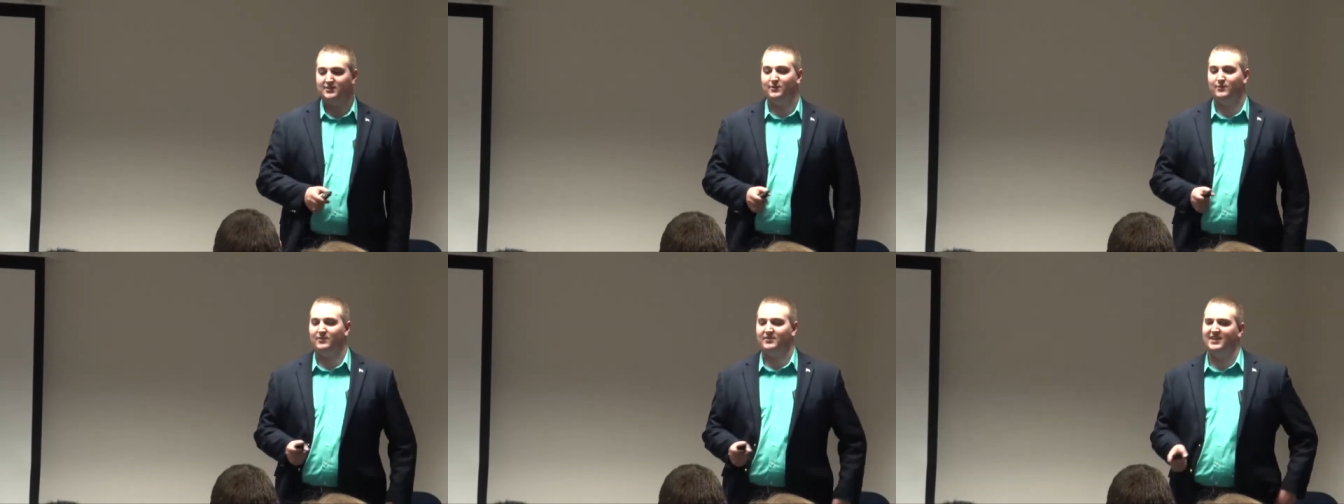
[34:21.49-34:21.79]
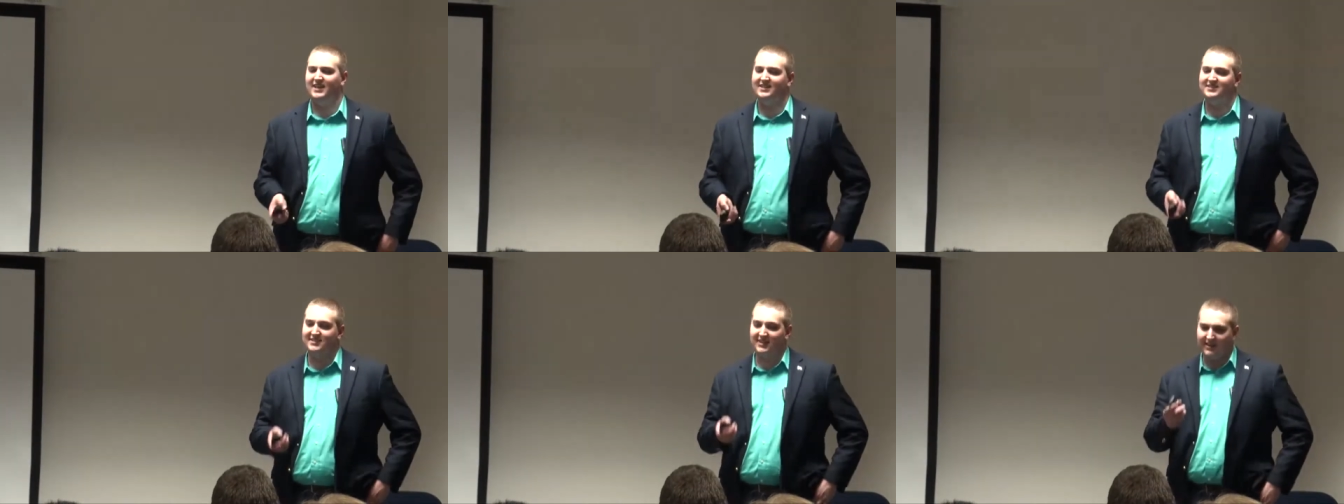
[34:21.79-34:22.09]
too. And
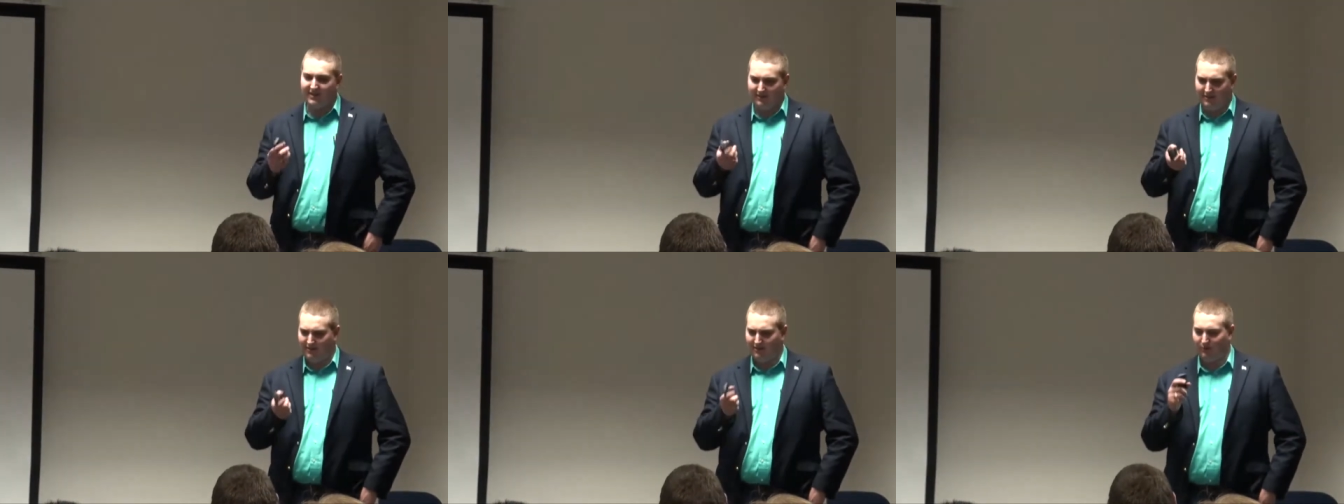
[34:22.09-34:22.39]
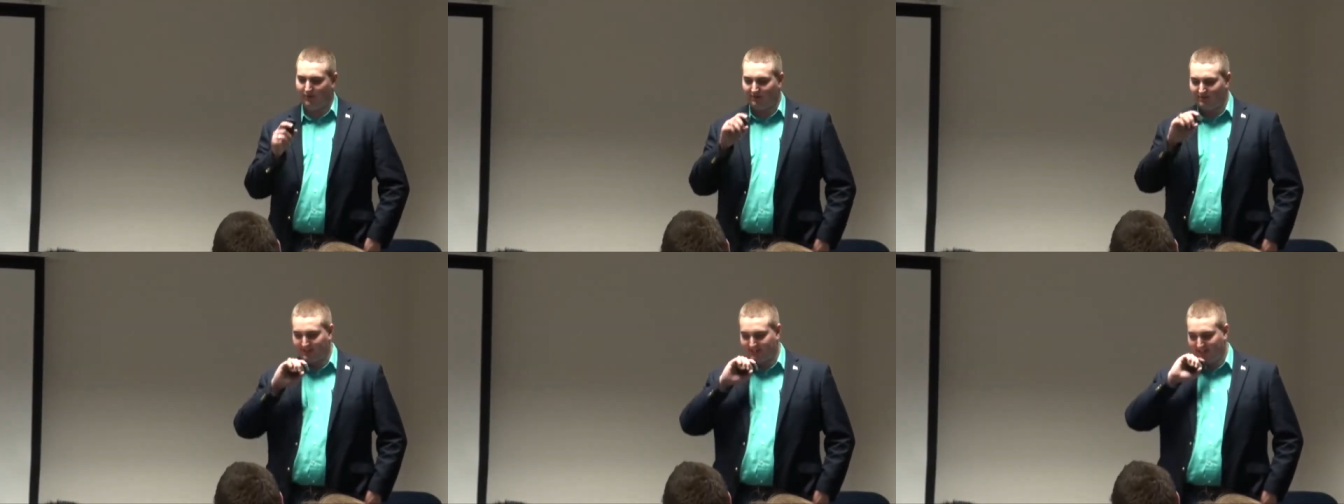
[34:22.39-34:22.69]
they say on their
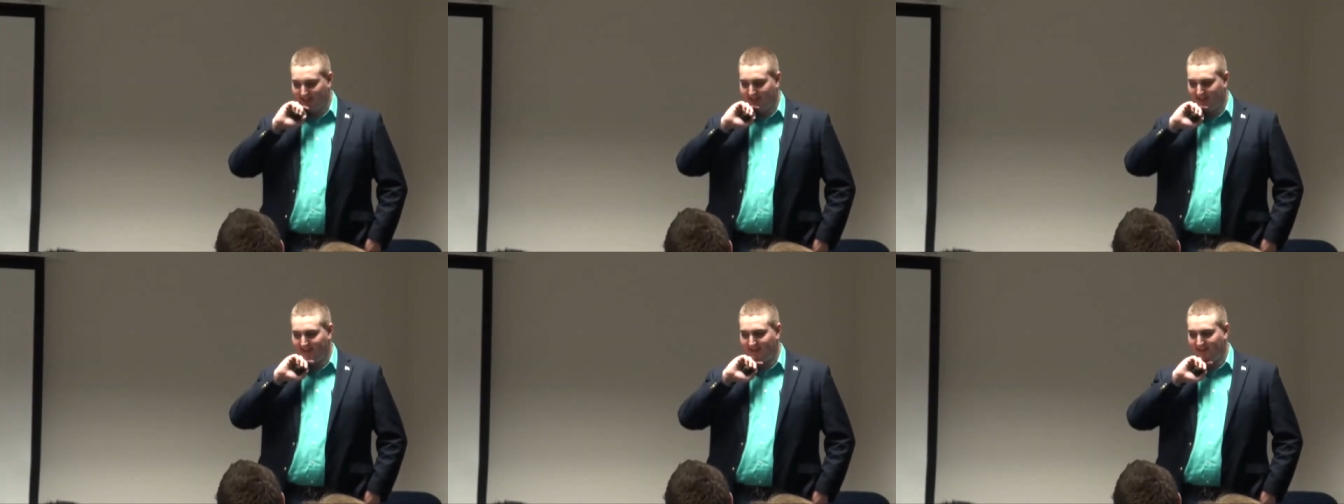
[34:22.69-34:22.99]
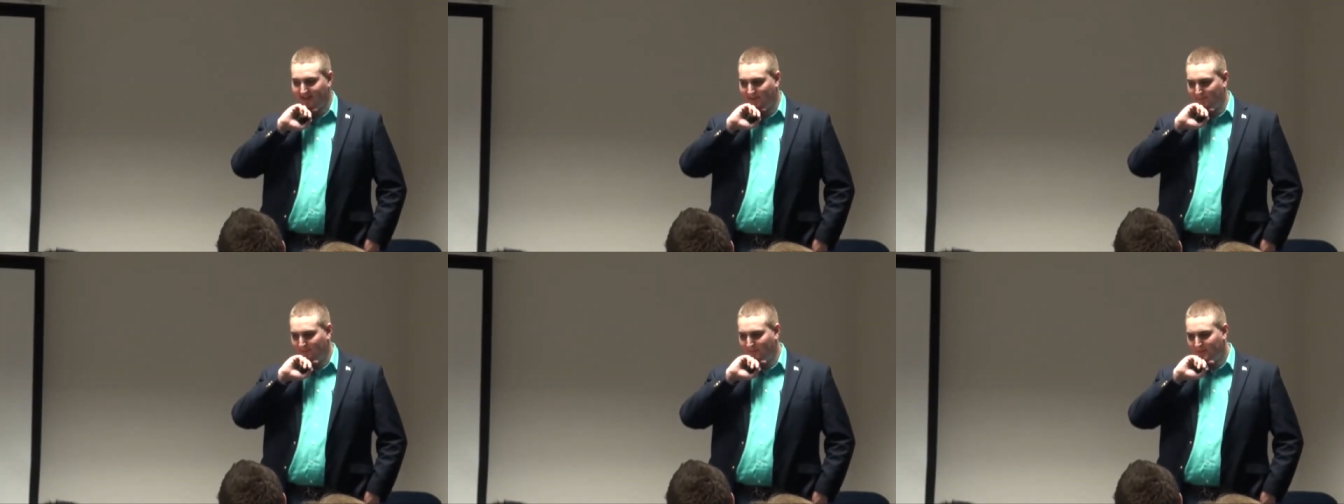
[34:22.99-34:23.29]
website,
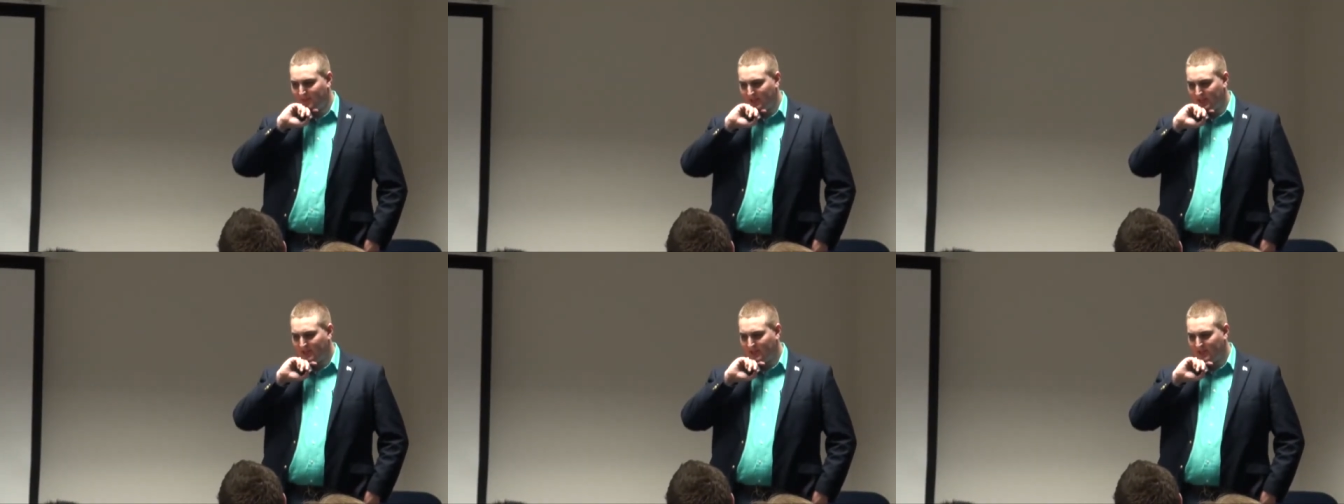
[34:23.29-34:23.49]
um,